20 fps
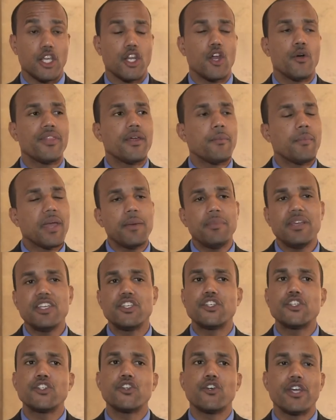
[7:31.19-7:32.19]
You know, there may be
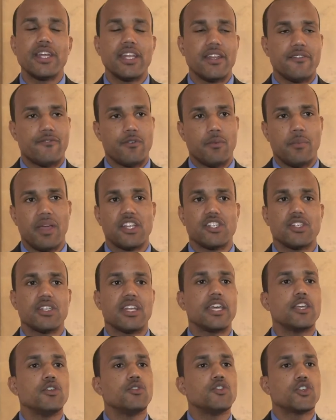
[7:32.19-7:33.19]
certain information
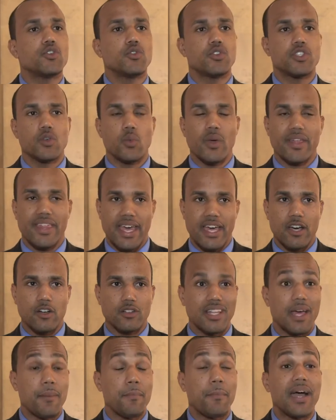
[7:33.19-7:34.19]
that you choose to
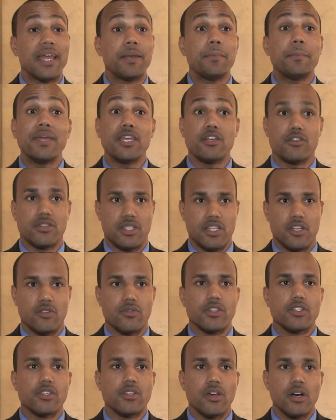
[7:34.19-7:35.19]
withhold that might be your
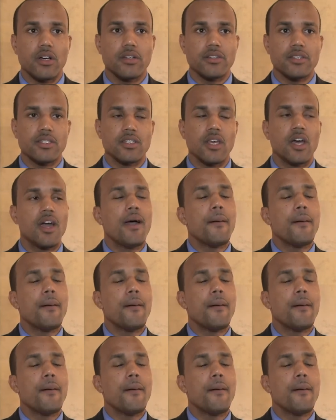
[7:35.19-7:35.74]
secret sauce,